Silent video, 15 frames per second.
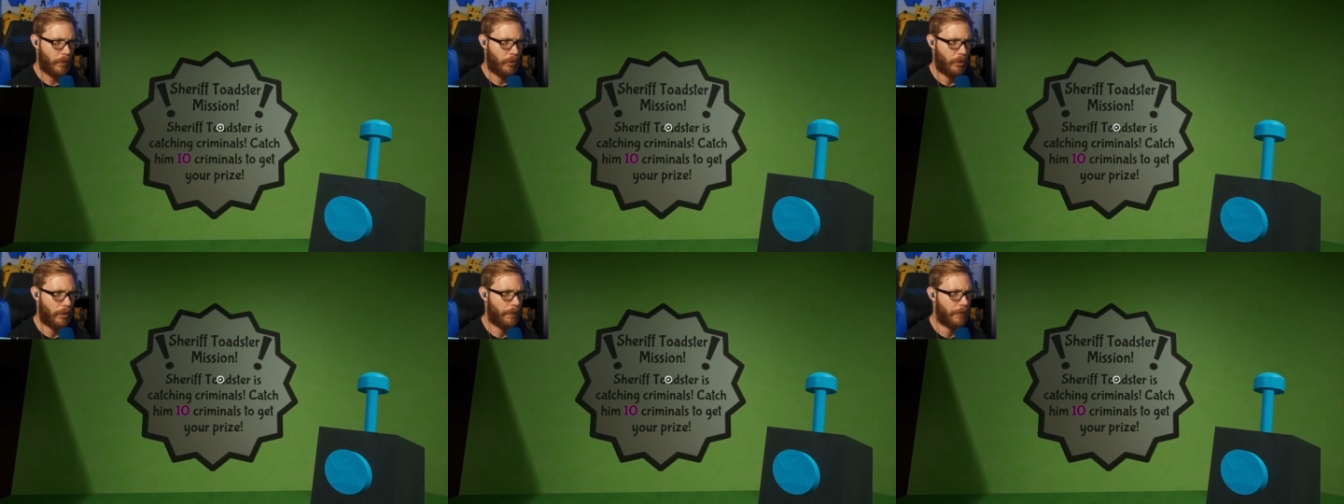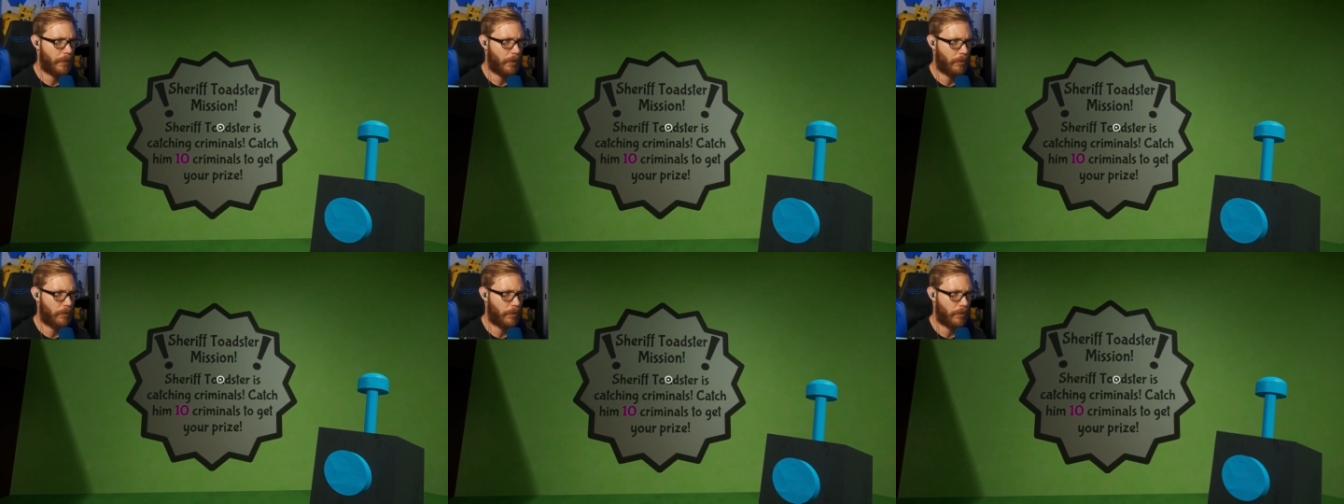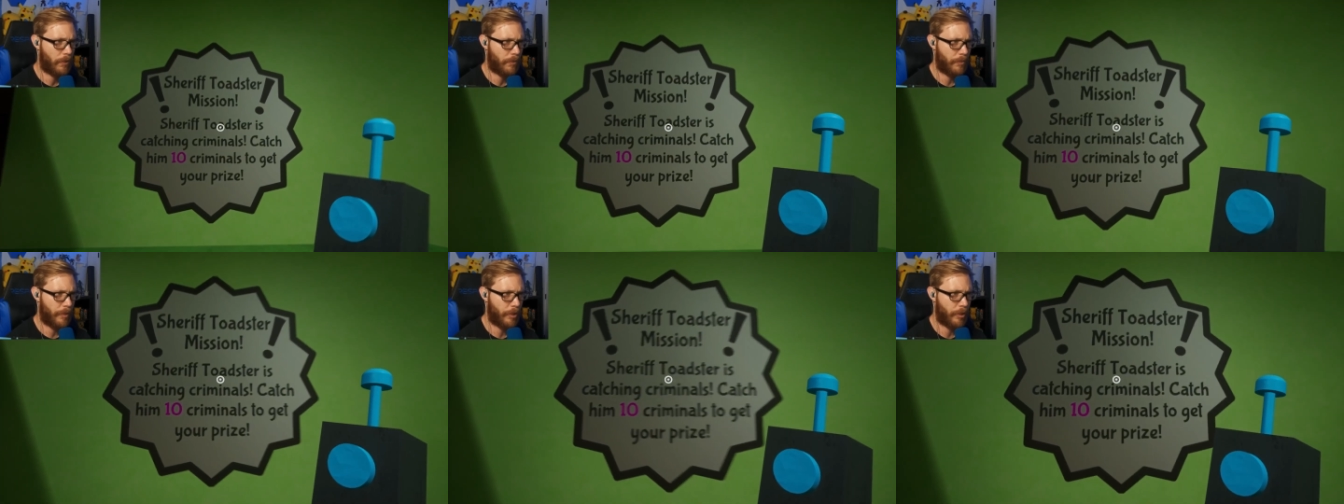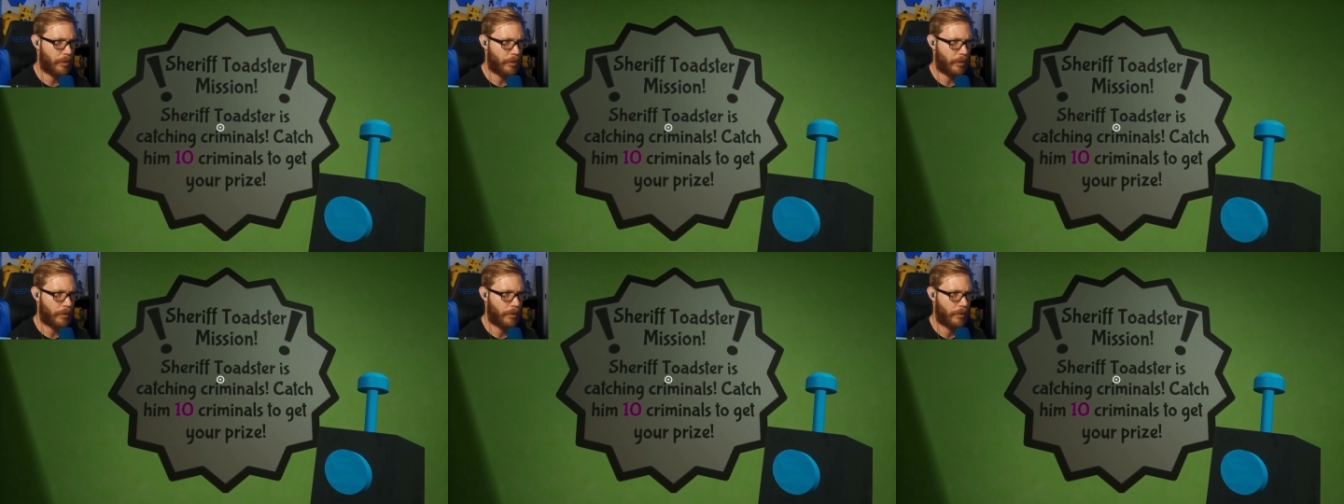Sheriff Toadster's
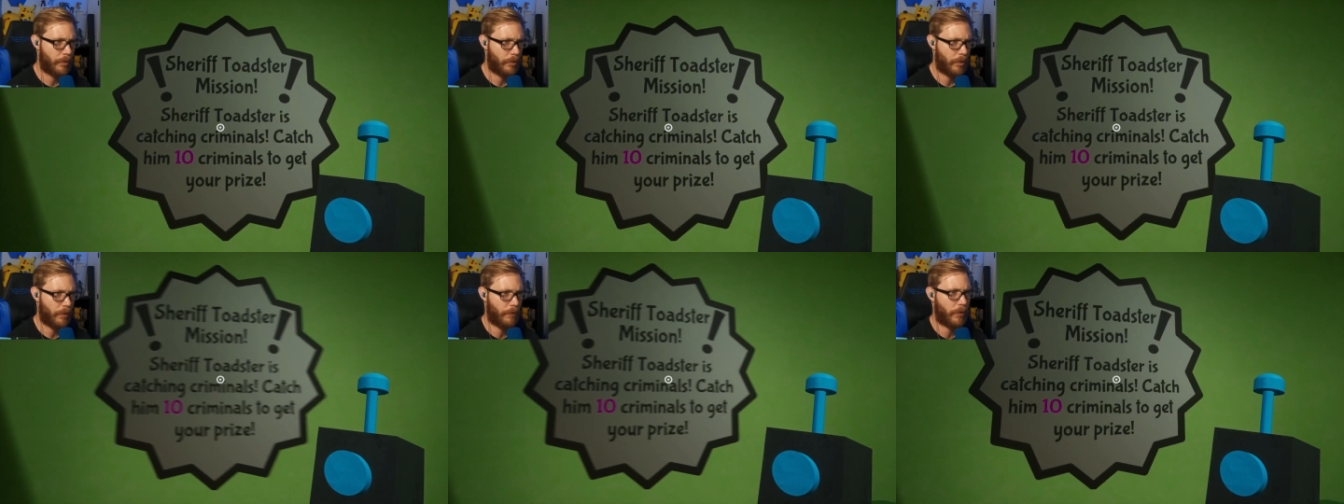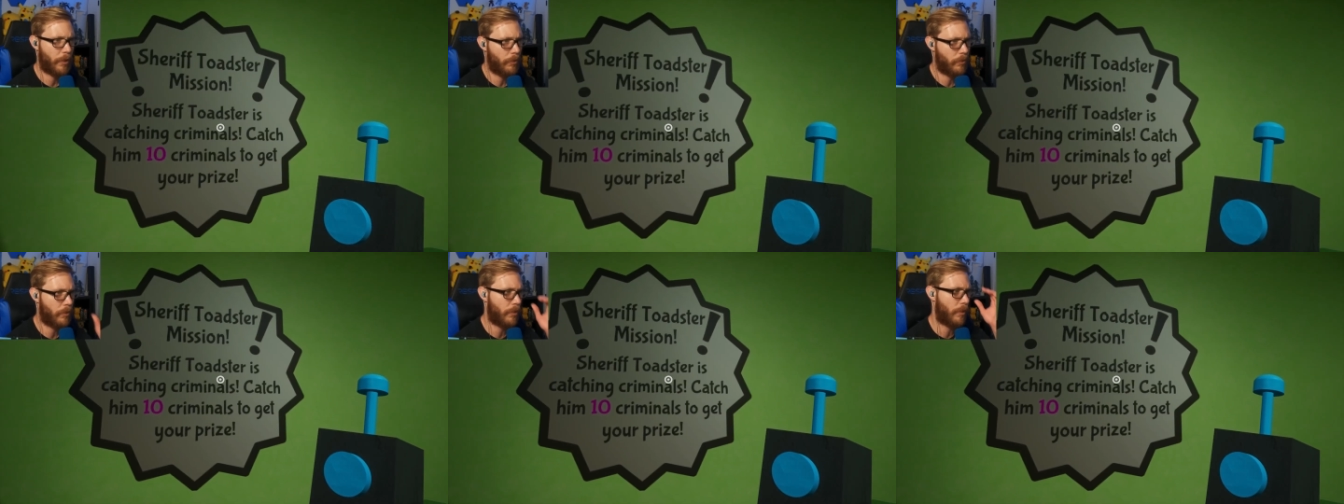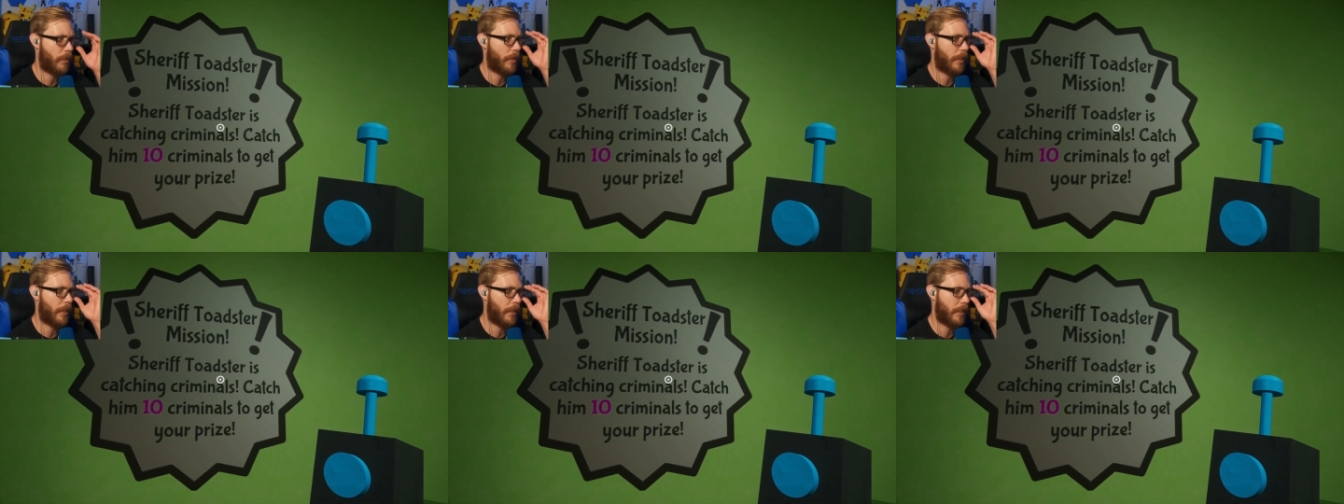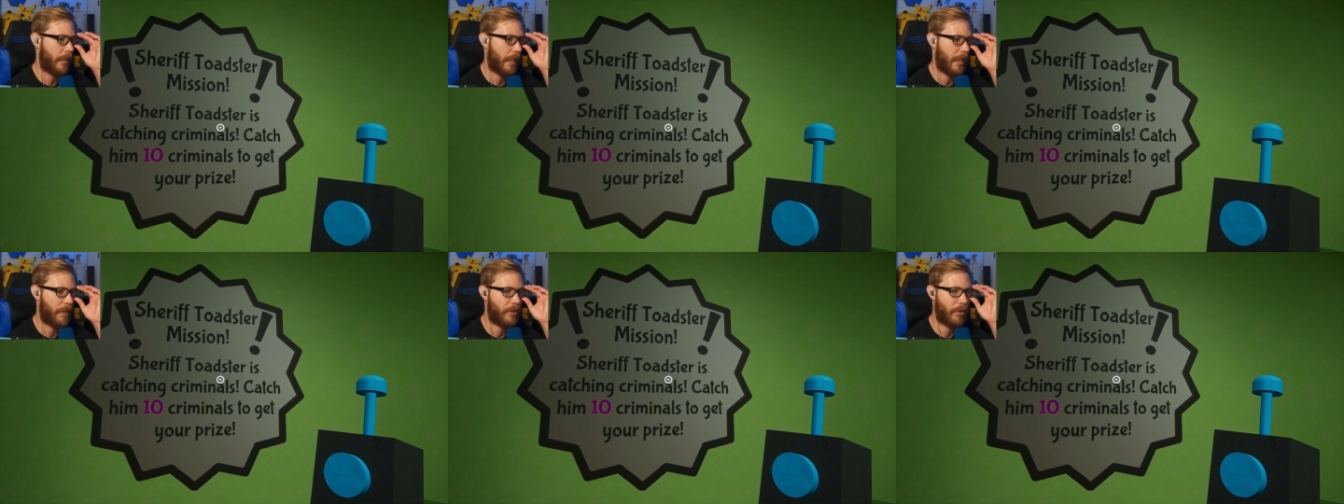mission. Sheriff Toadster is
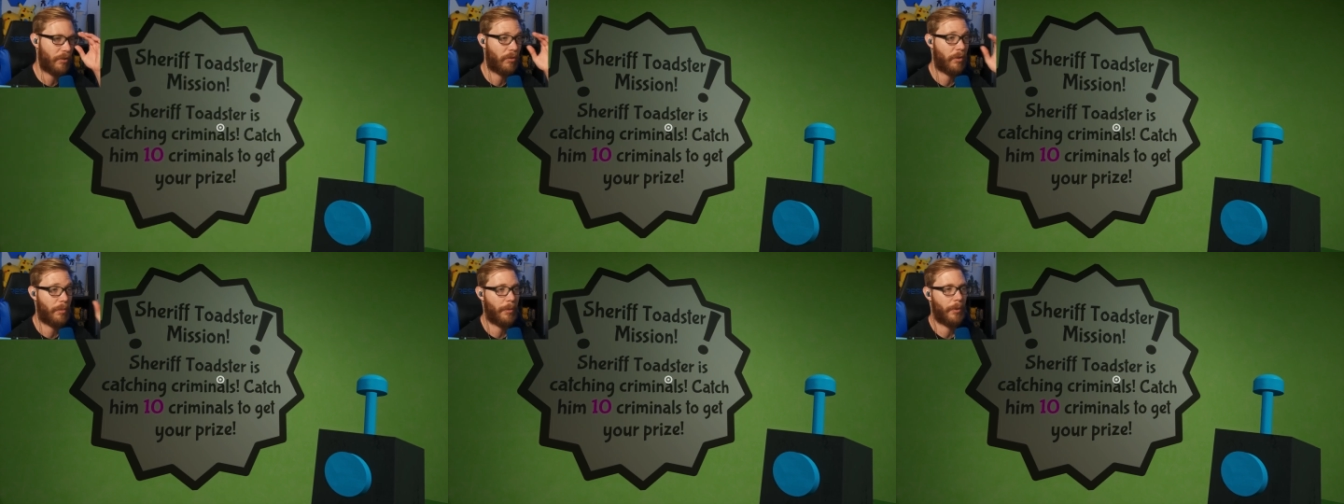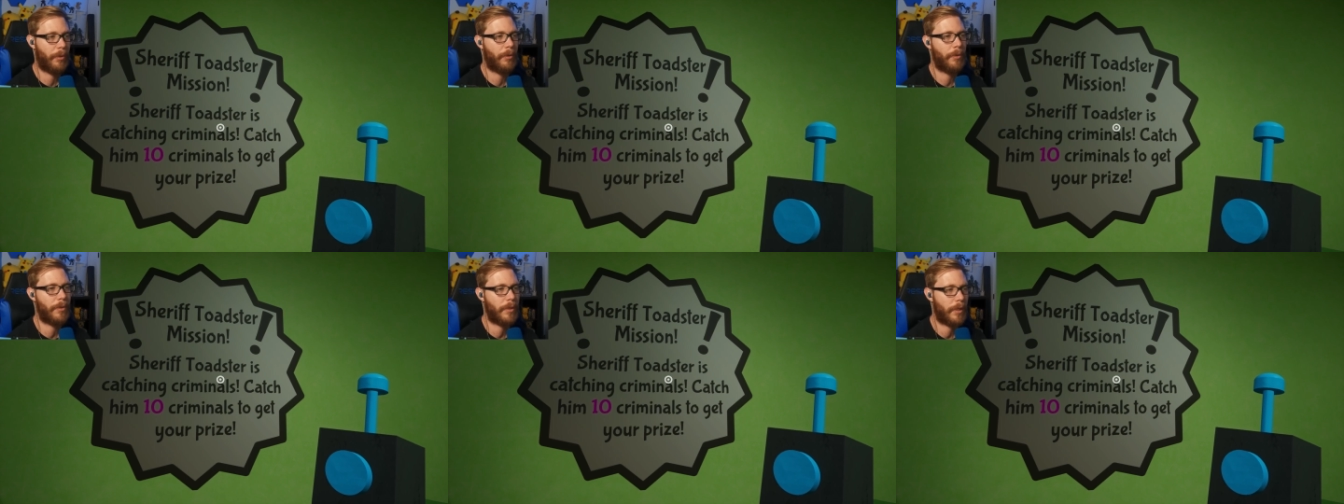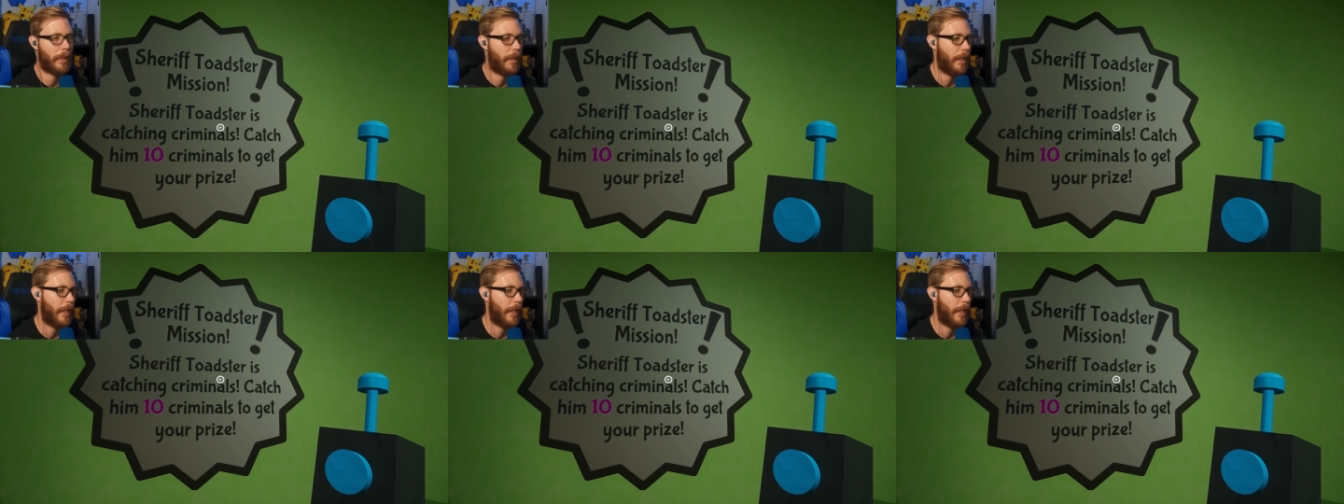catching criminals.